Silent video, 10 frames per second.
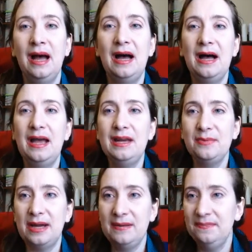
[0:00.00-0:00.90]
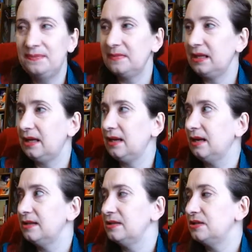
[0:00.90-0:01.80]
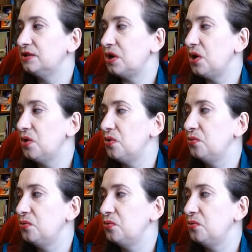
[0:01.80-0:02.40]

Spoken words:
Anyway, so